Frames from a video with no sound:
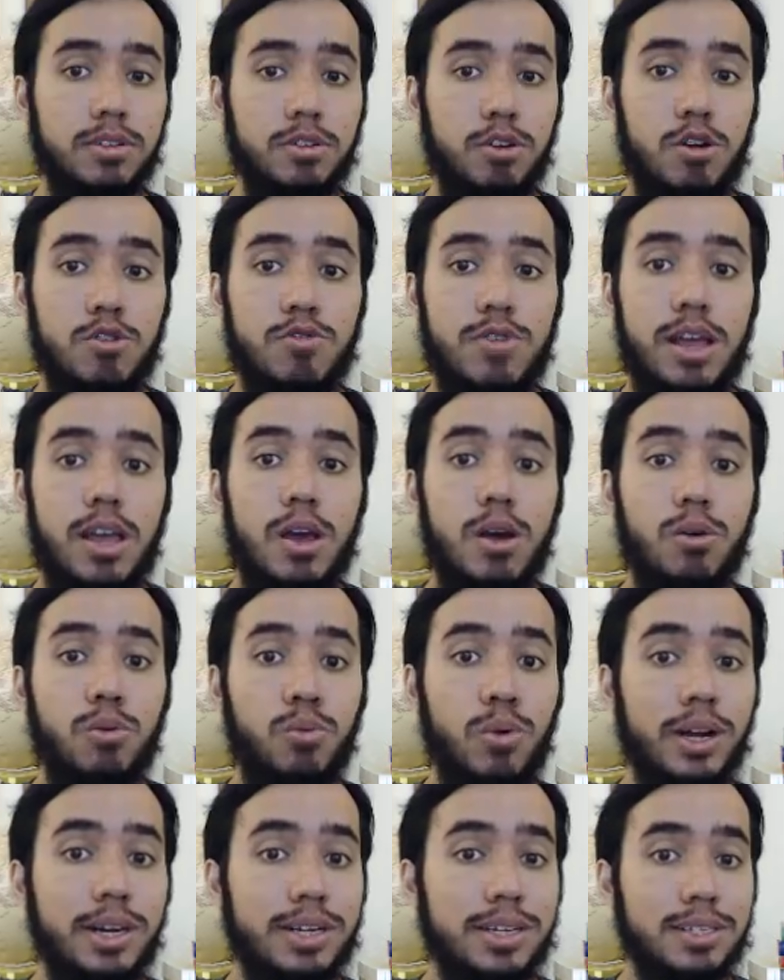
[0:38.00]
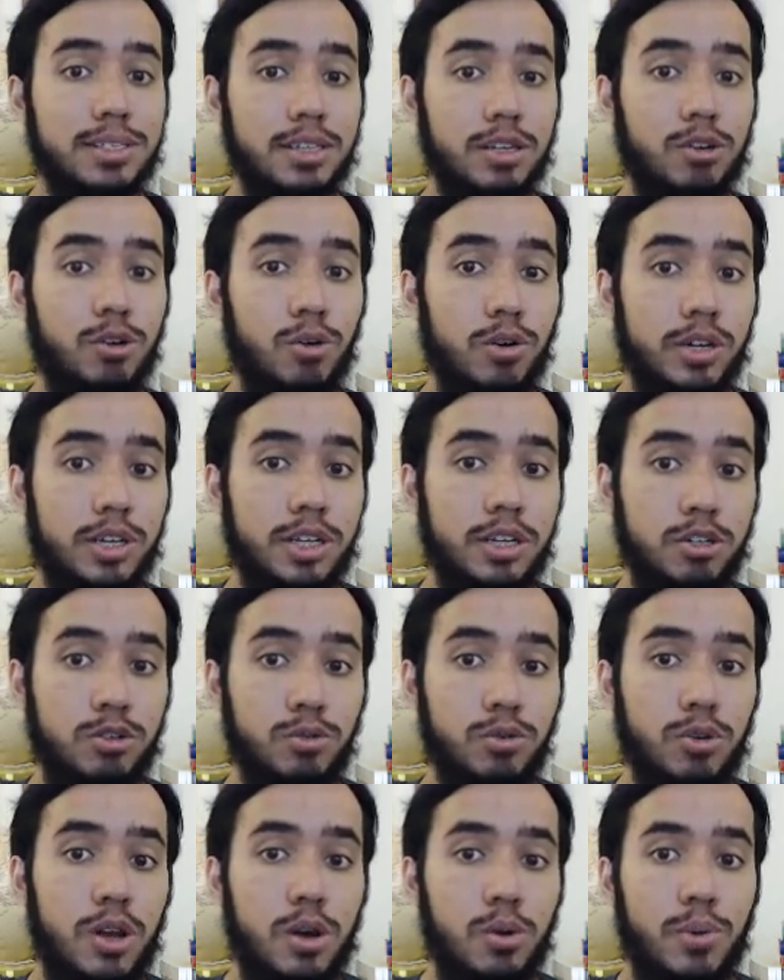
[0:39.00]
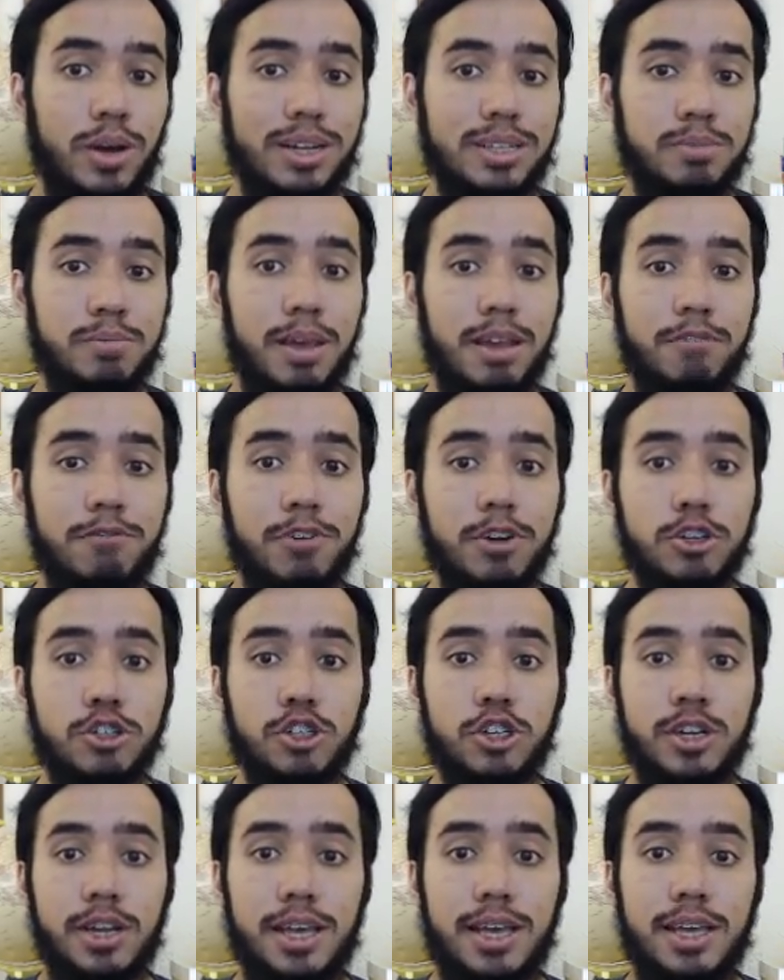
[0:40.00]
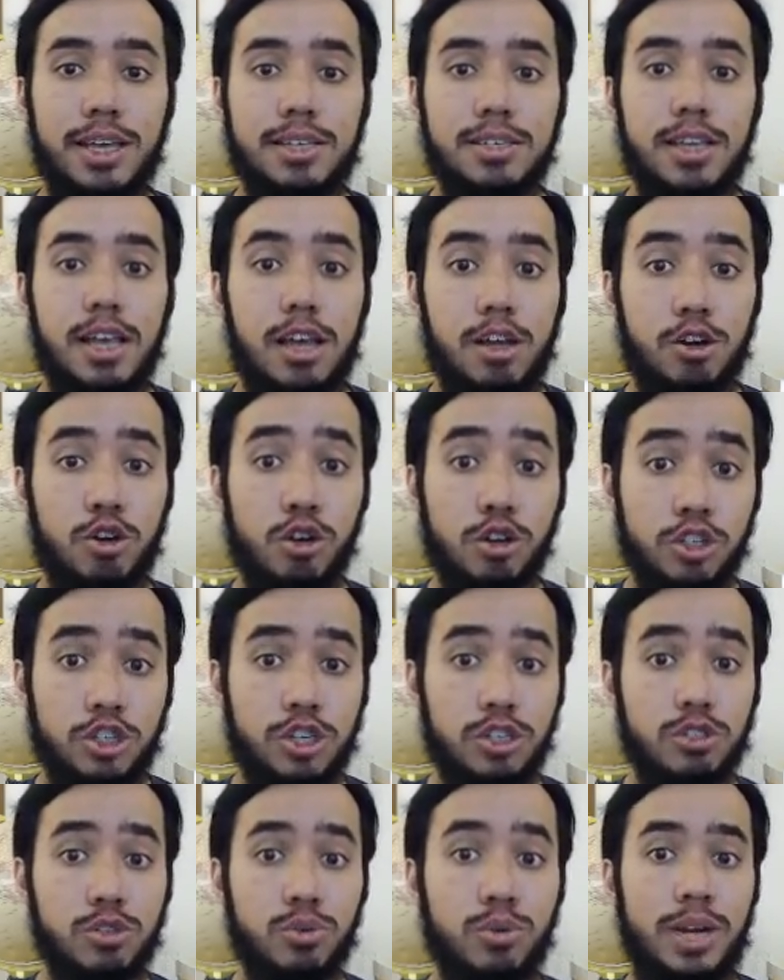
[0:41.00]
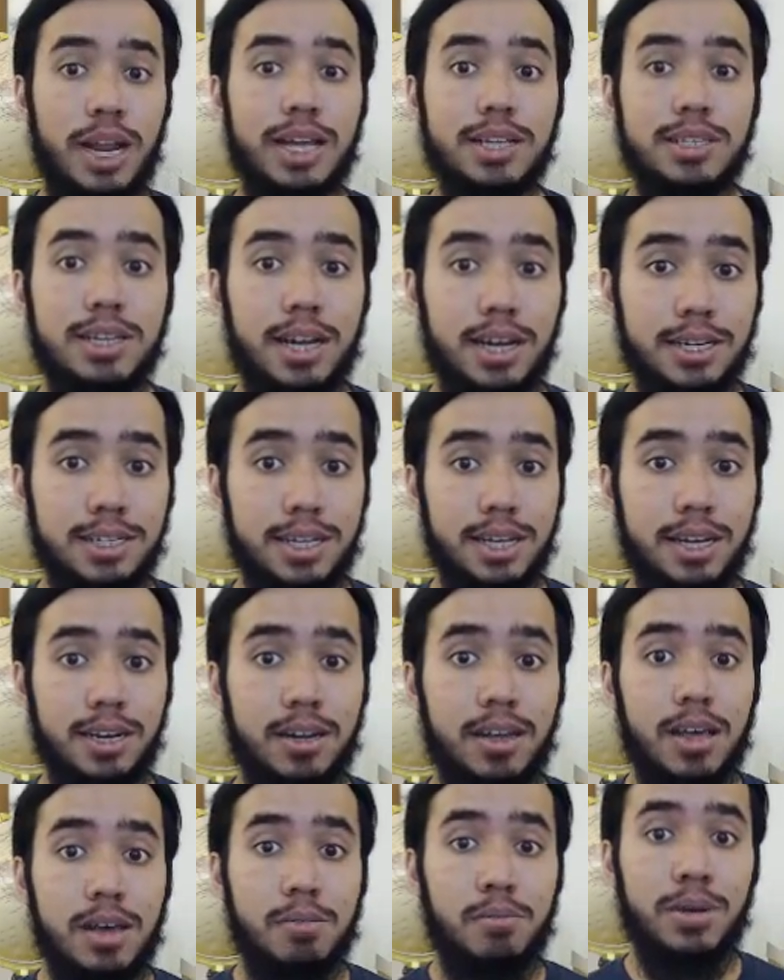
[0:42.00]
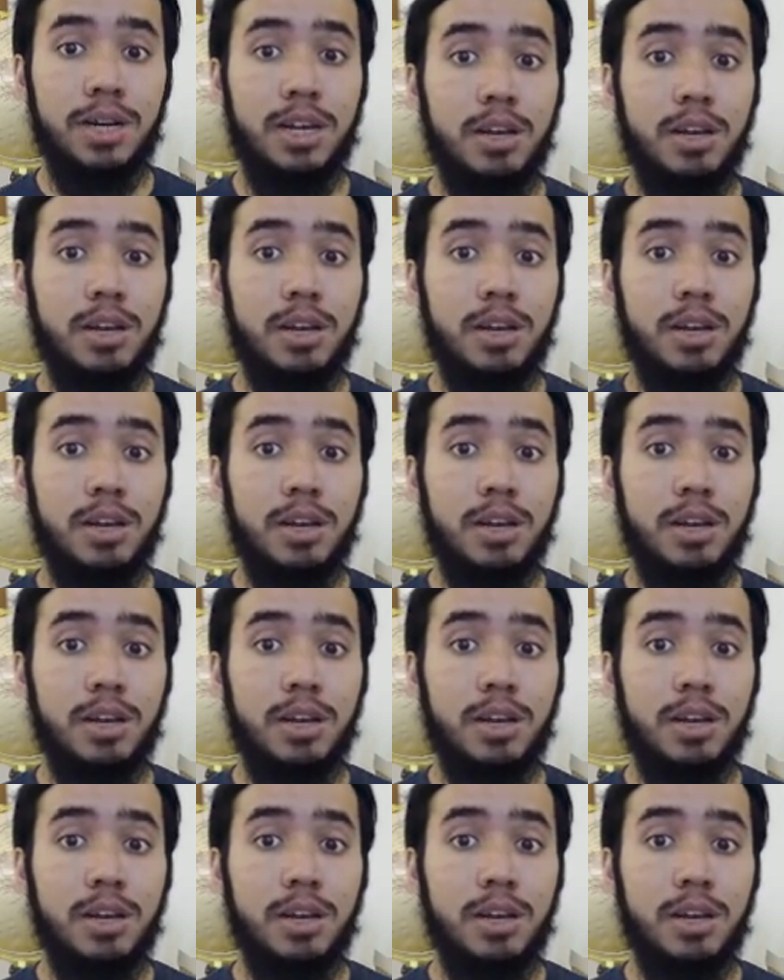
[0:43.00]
Alright, what does the cornea do? Well, its main function is not just to let light in, but it